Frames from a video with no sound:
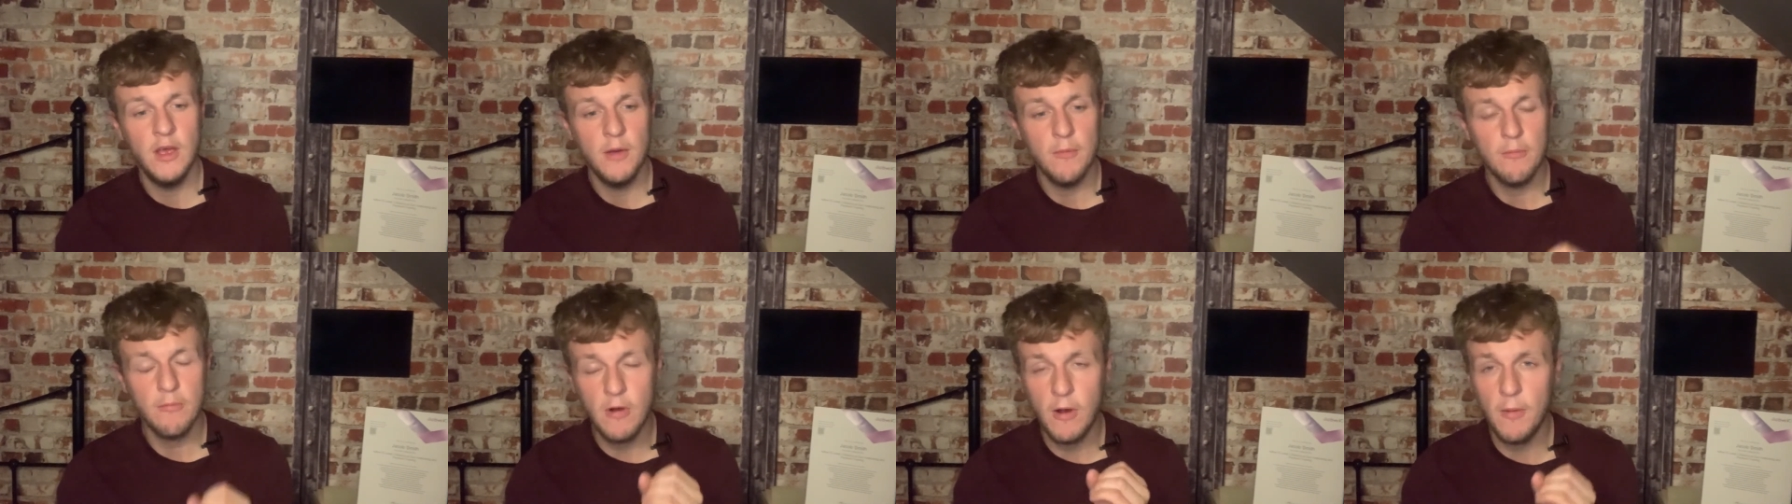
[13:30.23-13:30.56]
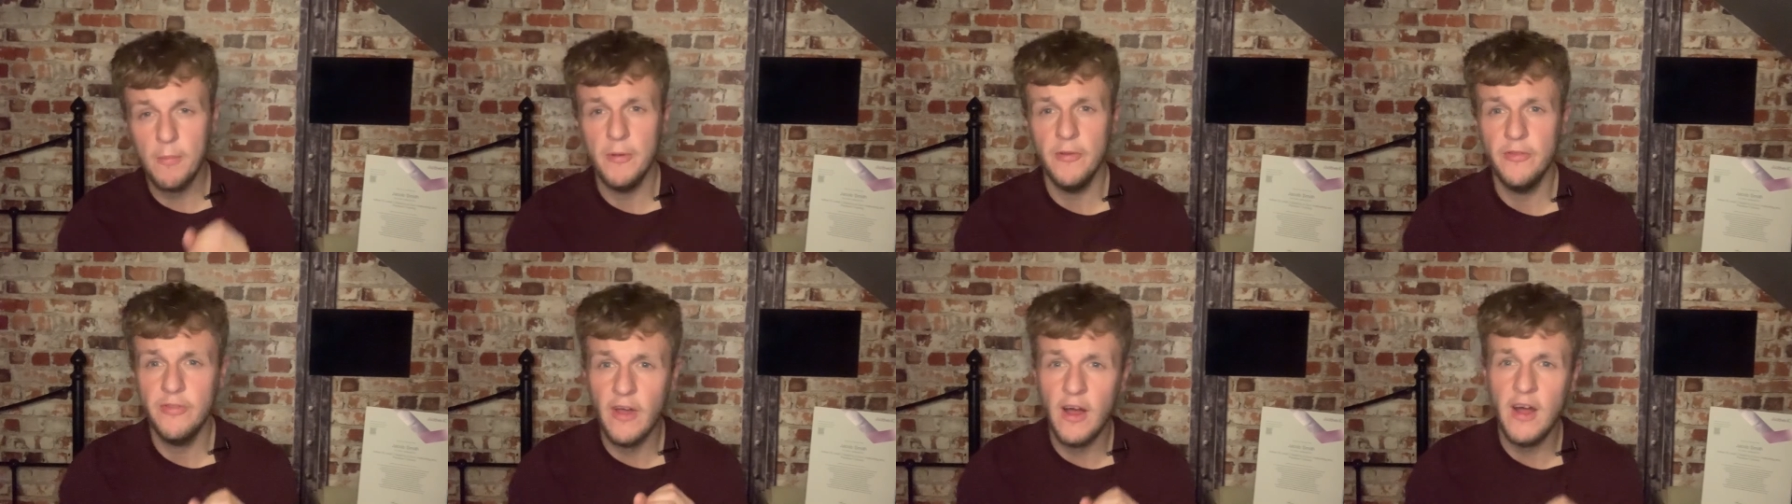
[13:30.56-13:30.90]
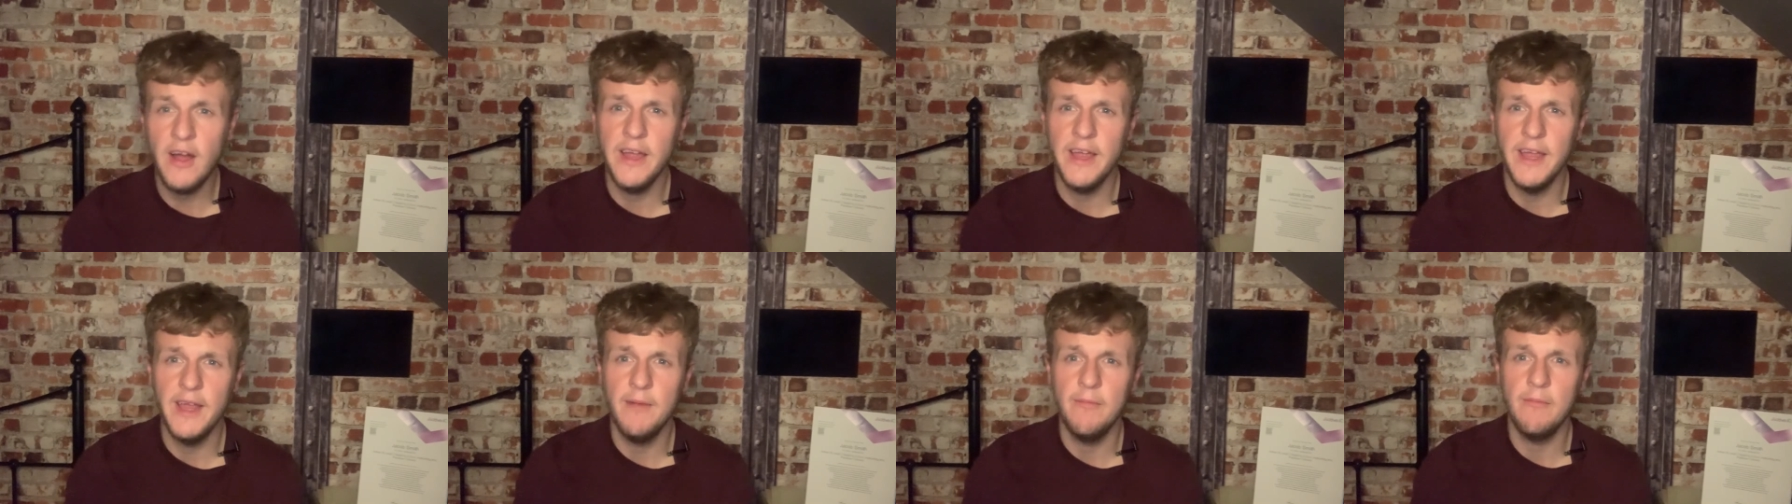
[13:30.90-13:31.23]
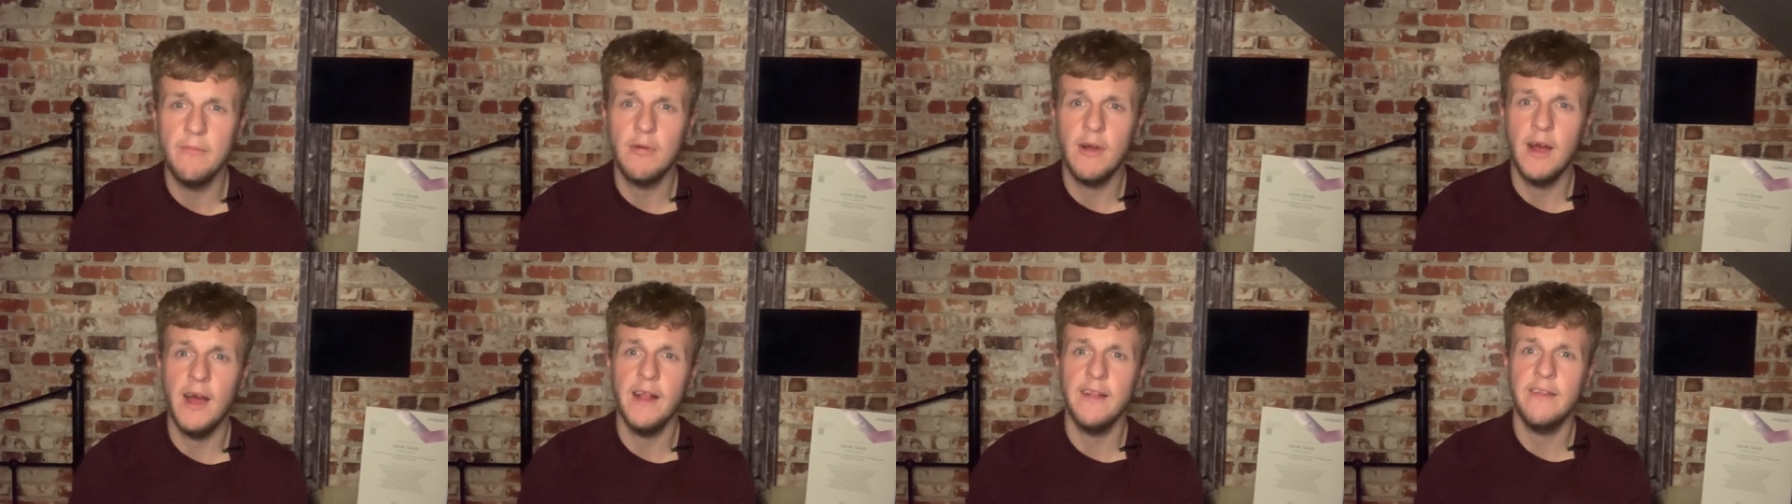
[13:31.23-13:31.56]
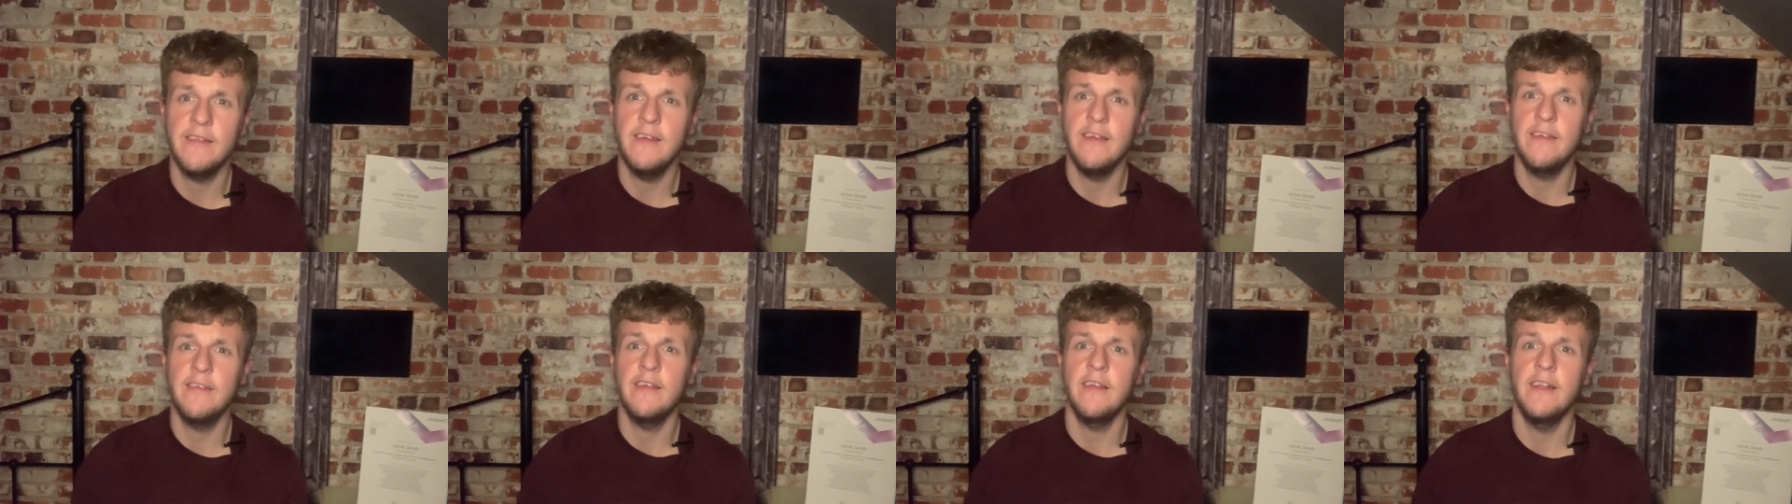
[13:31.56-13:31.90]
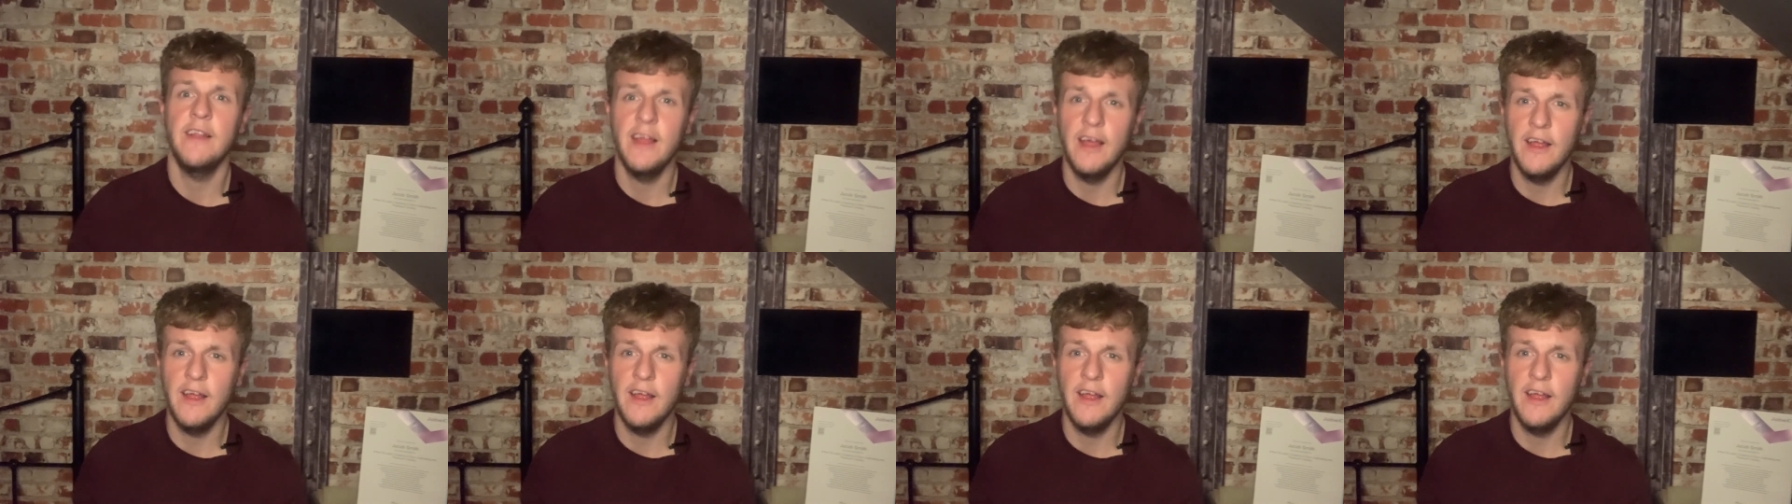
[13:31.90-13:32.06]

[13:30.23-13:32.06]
proper diet in practice and,